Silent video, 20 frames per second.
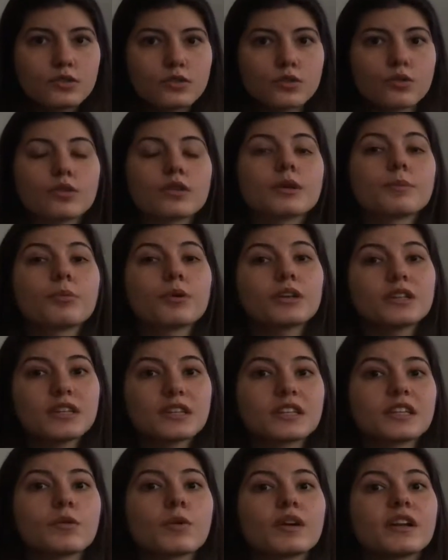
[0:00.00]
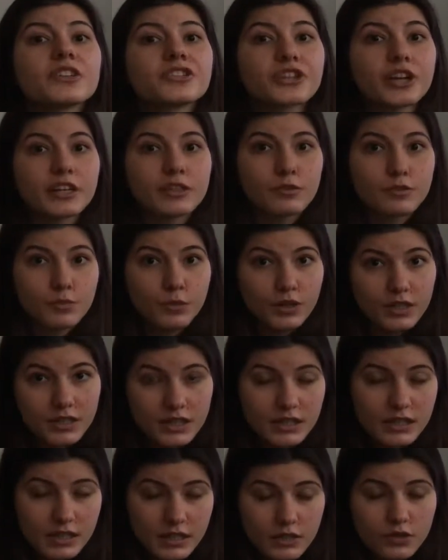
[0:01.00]
so the polycystin 1 interacts with
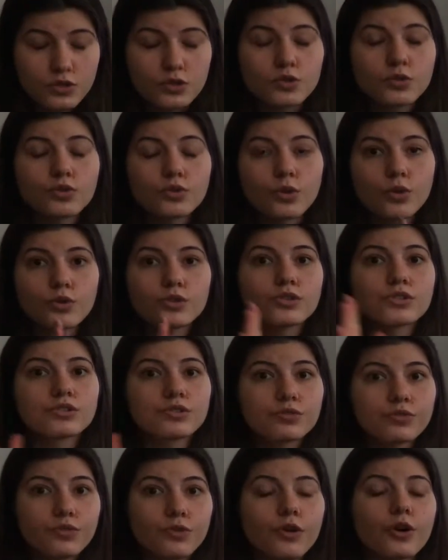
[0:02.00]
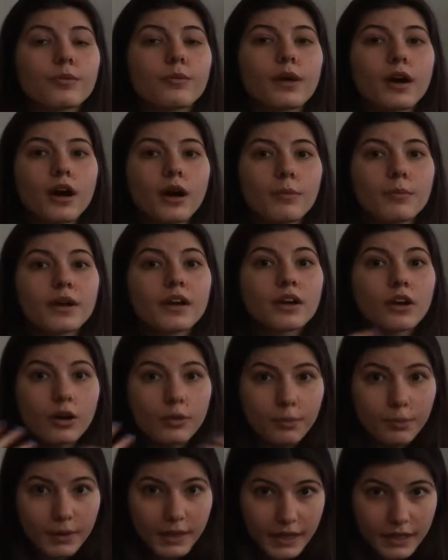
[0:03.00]
polycystin 2 in order to form a
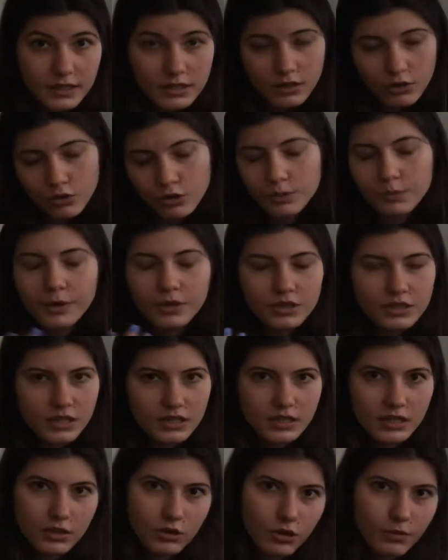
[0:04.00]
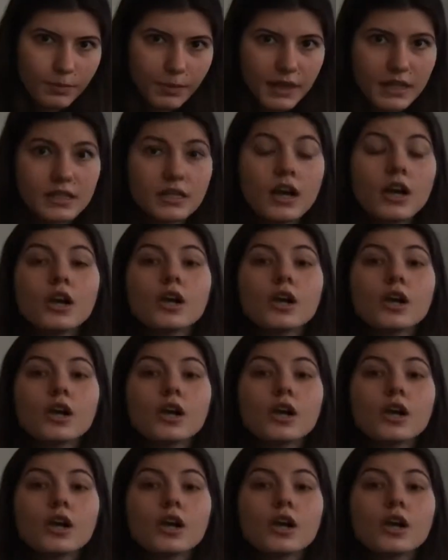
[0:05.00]
complex, or a polycystin complex.